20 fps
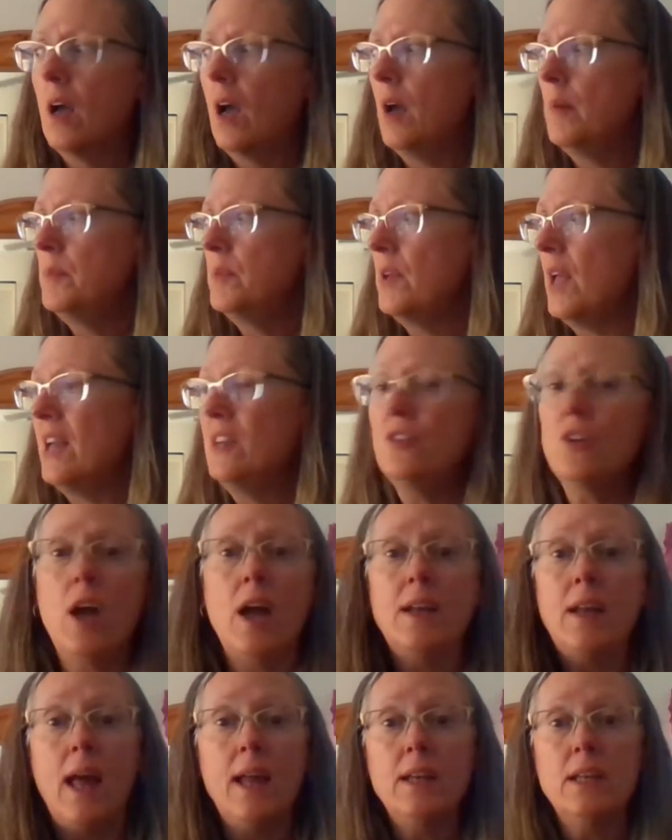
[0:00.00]
and
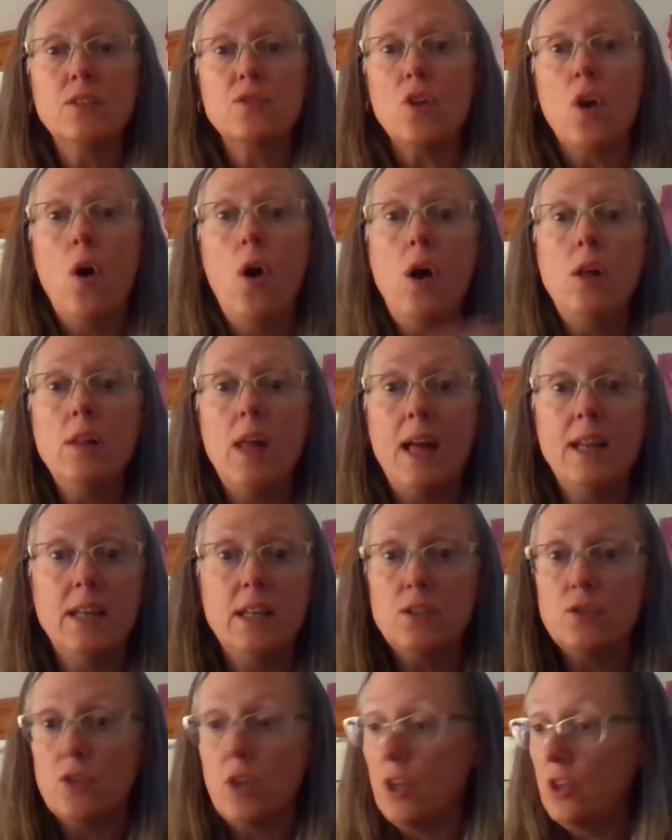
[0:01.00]
it's all,
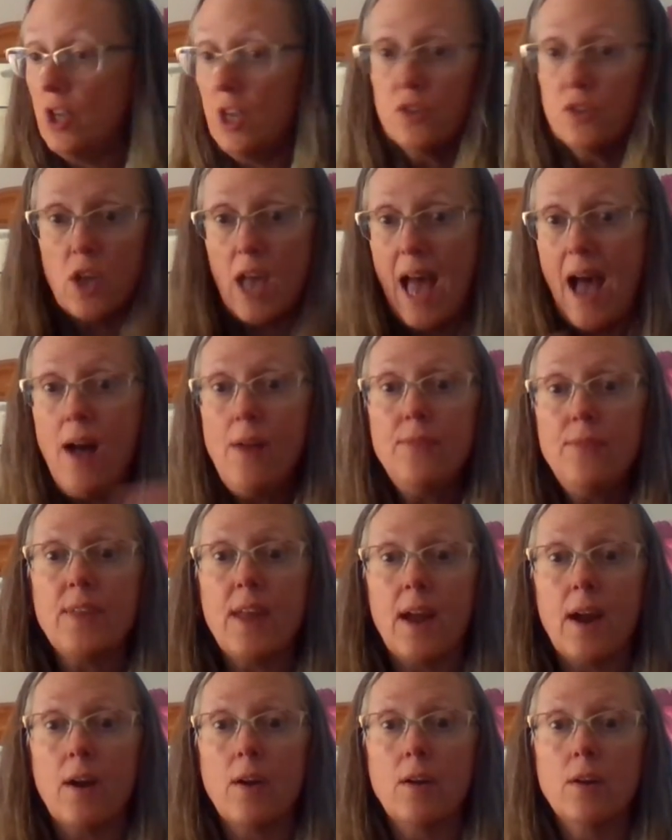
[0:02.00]
and it's out
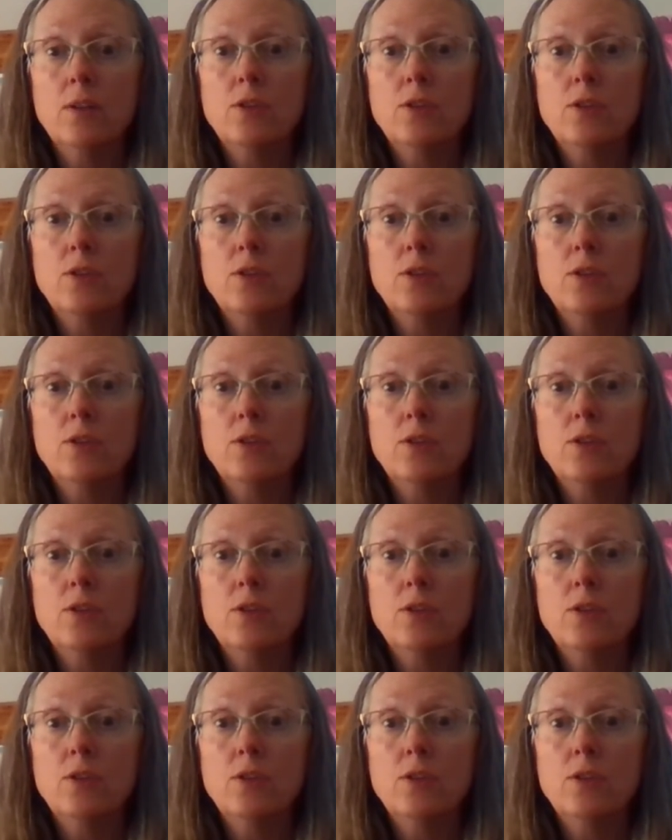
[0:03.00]
there.